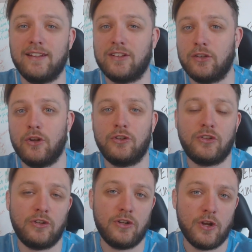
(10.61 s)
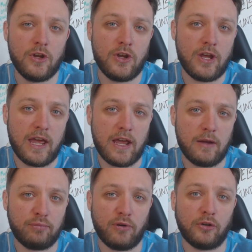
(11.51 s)
certain
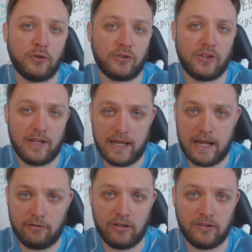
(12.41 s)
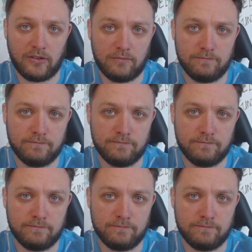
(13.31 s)
product areas.